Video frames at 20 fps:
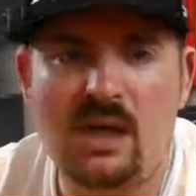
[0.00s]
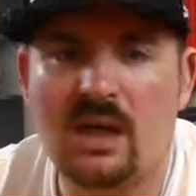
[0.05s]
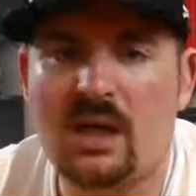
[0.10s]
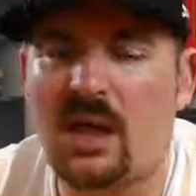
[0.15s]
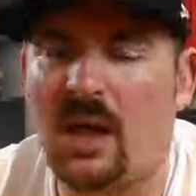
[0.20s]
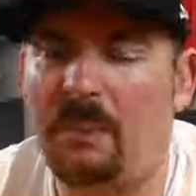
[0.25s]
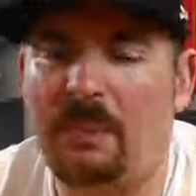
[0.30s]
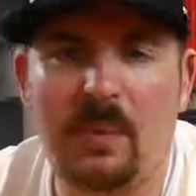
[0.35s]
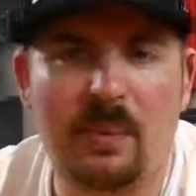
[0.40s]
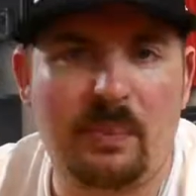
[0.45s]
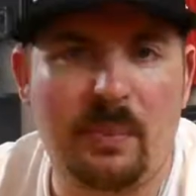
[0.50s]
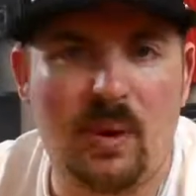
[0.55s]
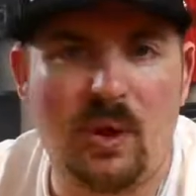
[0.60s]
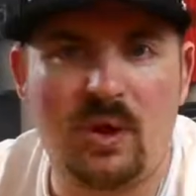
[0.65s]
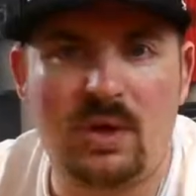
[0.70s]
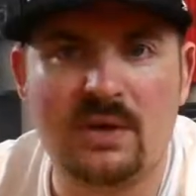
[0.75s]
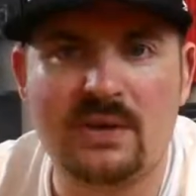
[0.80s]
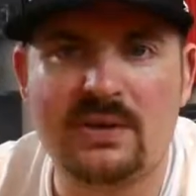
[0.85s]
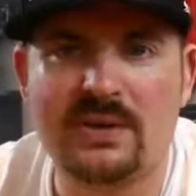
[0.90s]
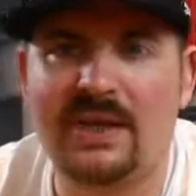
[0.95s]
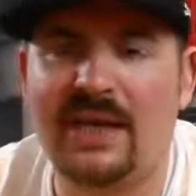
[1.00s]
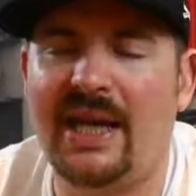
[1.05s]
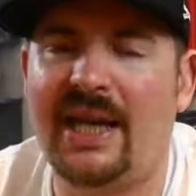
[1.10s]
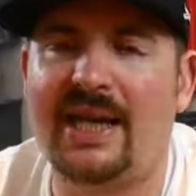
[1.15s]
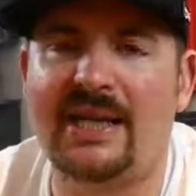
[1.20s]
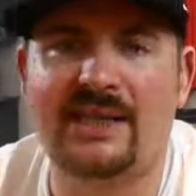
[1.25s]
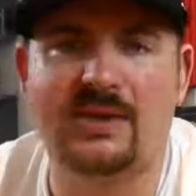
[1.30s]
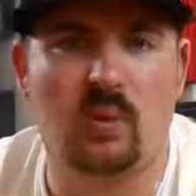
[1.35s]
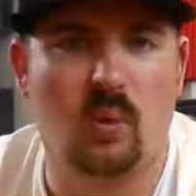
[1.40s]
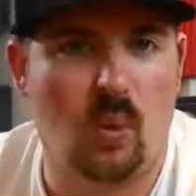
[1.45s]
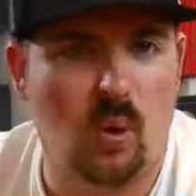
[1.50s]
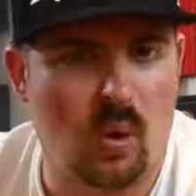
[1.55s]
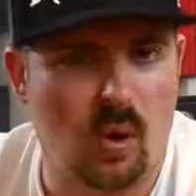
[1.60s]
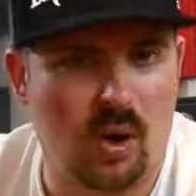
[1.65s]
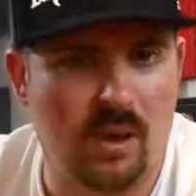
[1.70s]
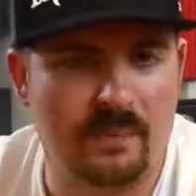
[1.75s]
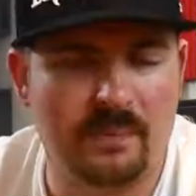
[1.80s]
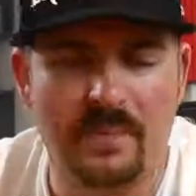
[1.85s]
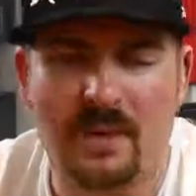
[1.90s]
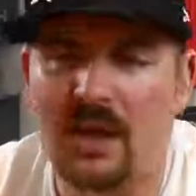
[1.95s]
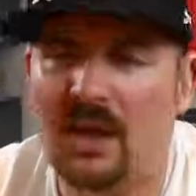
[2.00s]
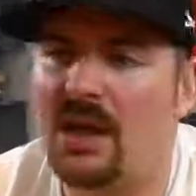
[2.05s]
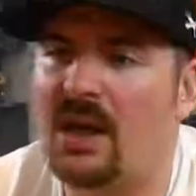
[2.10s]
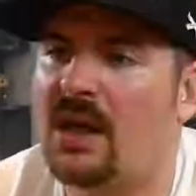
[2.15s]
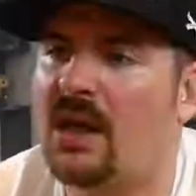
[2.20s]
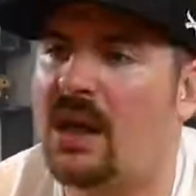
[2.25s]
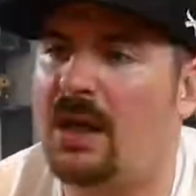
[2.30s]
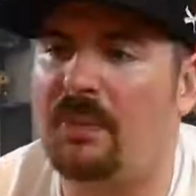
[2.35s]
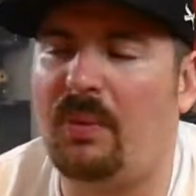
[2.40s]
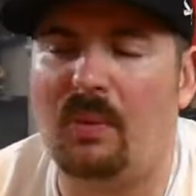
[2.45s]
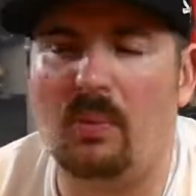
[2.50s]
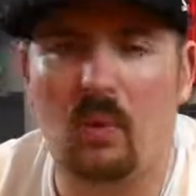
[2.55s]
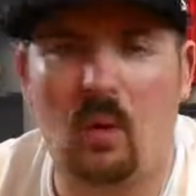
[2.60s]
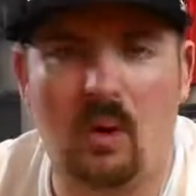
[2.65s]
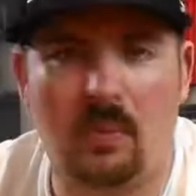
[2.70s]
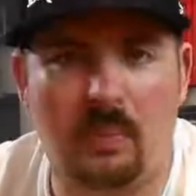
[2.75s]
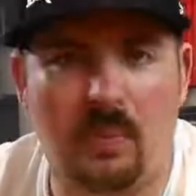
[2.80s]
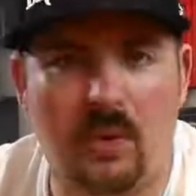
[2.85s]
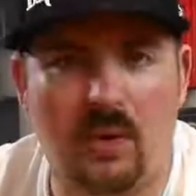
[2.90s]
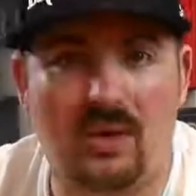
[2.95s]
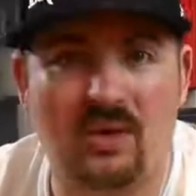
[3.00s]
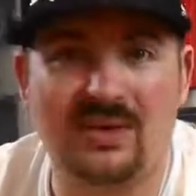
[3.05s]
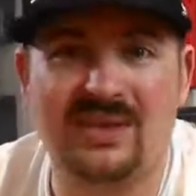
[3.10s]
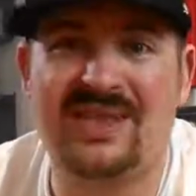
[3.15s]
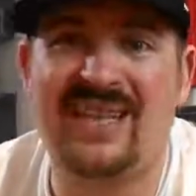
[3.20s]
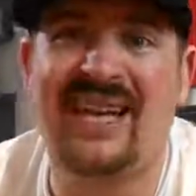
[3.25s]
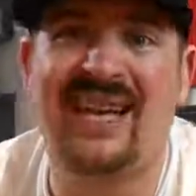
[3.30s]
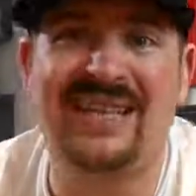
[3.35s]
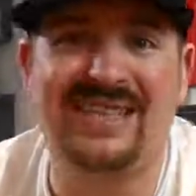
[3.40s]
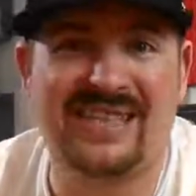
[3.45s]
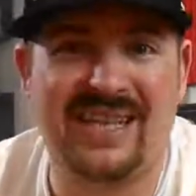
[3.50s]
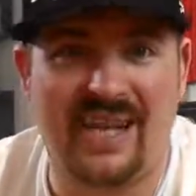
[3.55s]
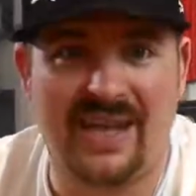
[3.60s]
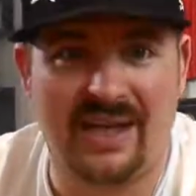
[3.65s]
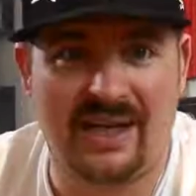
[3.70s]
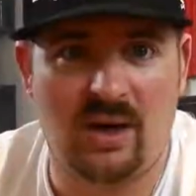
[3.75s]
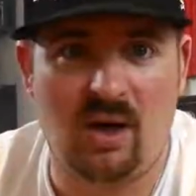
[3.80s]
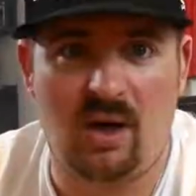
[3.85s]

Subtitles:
Couple pulls, it's warm. Couple more pulls, it's getting